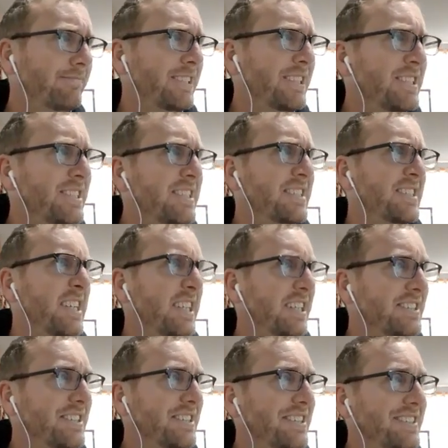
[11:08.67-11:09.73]
consistent,
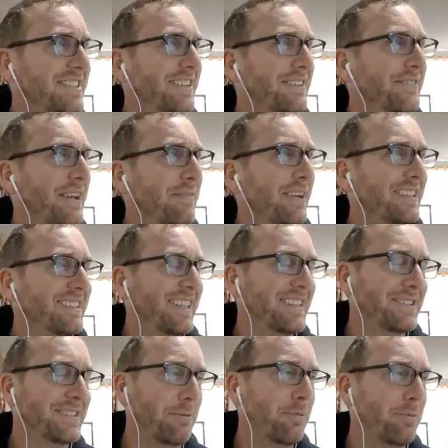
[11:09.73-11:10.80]
if that makes
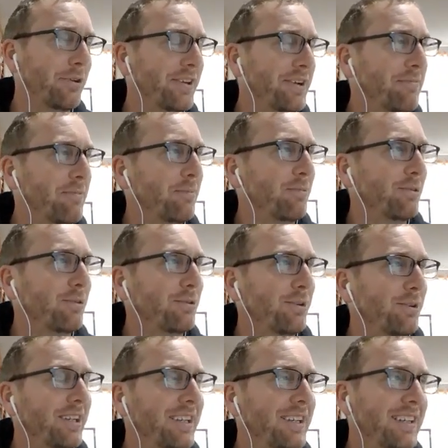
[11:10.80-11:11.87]
sense. I'll pull them up real
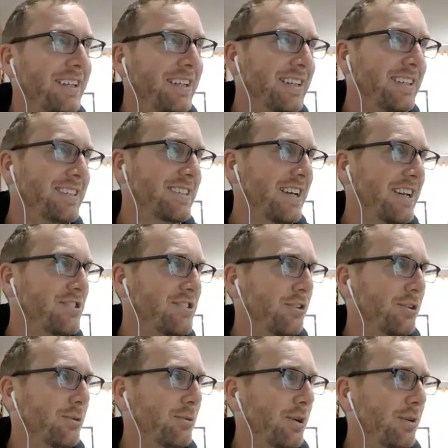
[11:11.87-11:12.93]
quick, just kind of
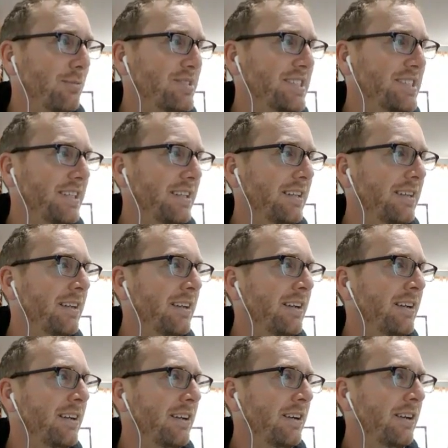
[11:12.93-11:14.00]
show you what I'm seeing.
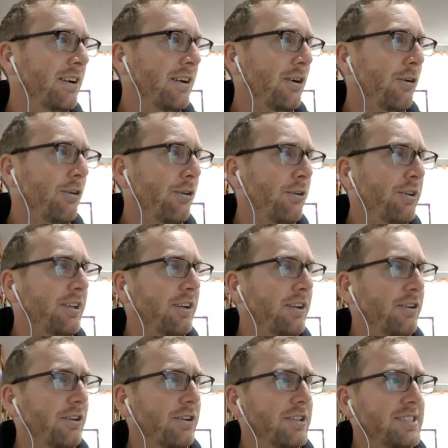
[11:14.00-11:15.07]
Earlier in the year,
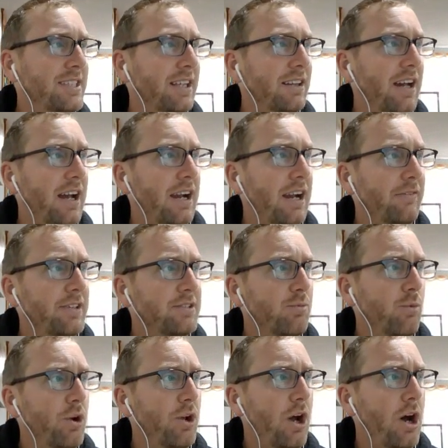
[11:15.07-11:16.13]
you're going to see a lot of these
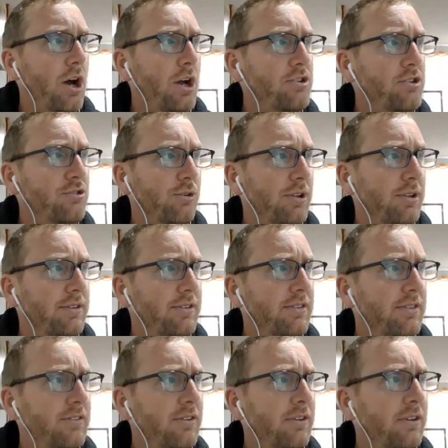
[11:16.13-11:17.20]

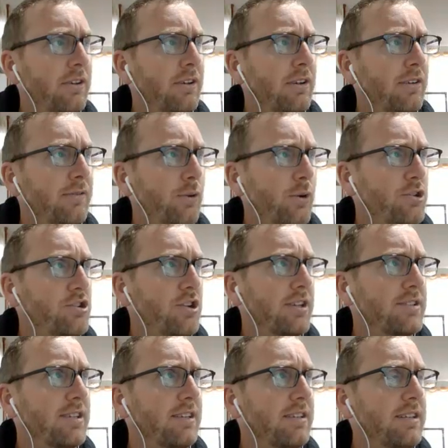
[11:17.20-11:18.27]
100s for
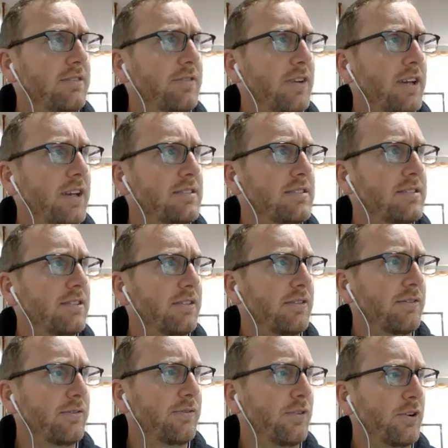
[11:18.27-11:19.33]
adjusted defense
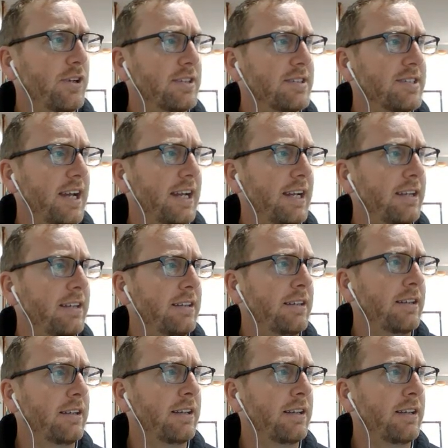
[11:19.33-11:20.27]
for Gonzaga.